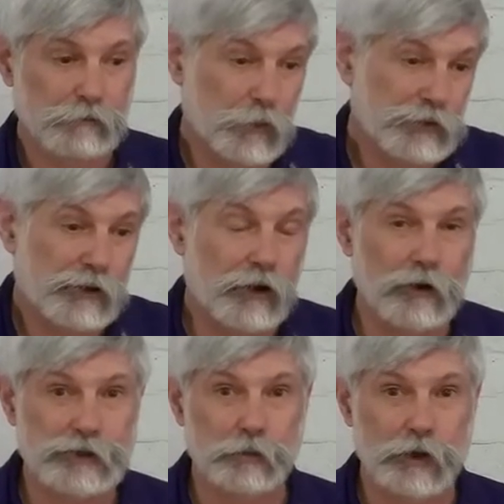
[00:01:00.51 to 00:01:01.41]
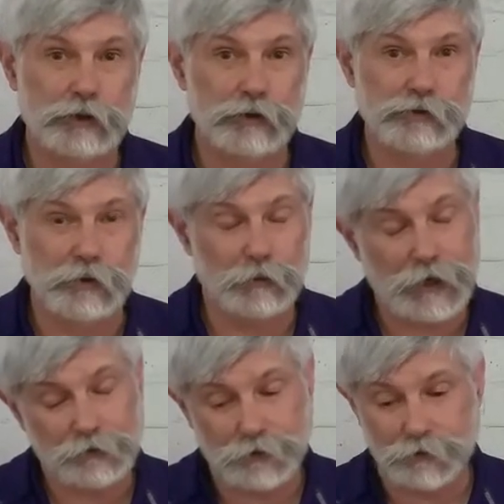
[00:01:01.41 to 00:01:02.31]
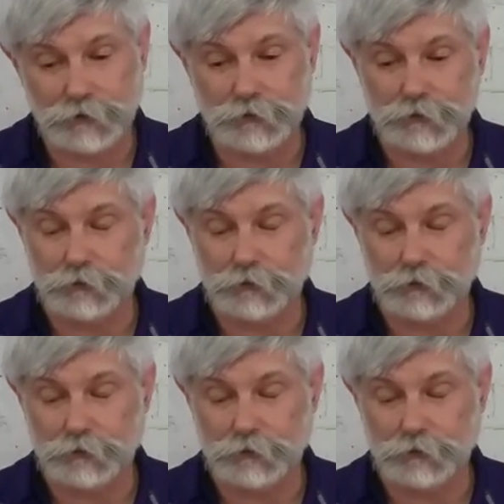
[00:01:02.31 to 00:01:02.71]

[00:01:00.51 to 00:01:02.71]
went to college at Rutgers, and then went out to